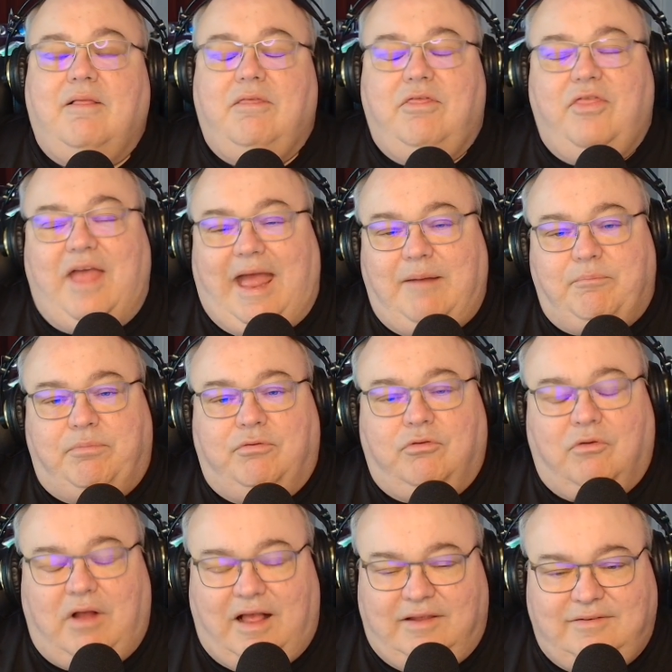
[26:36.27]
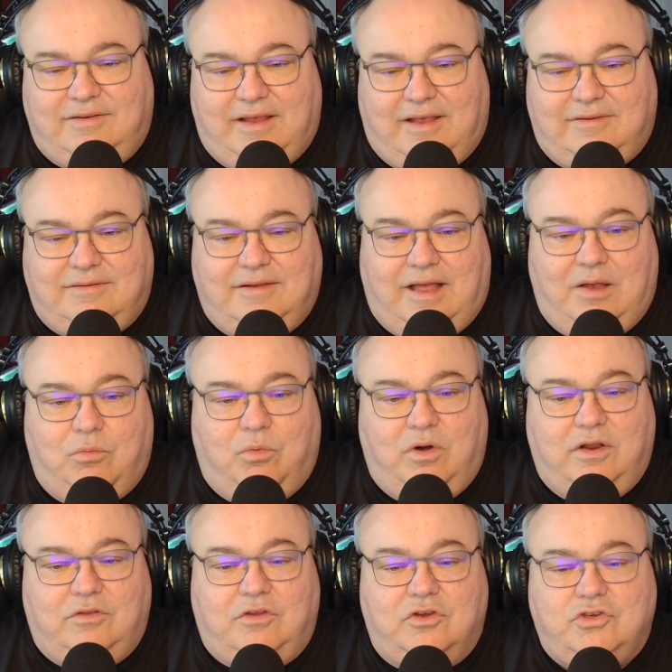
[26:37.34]
That process I
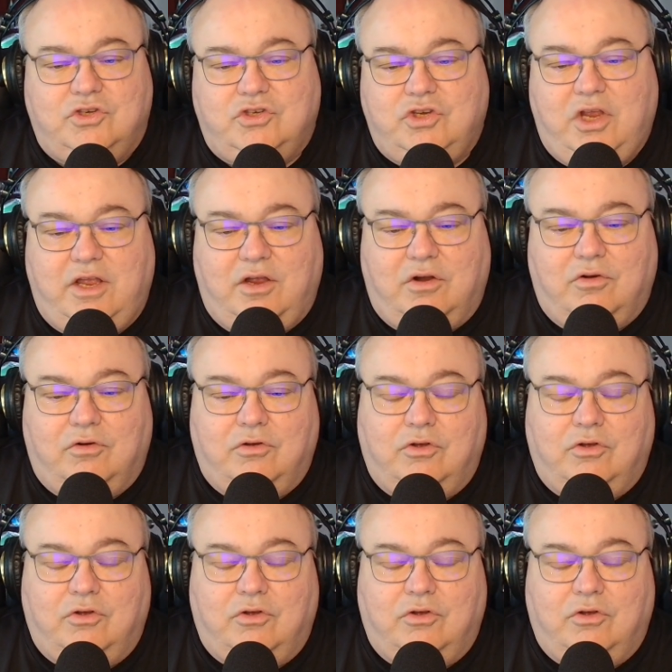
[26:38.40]
wanted to share,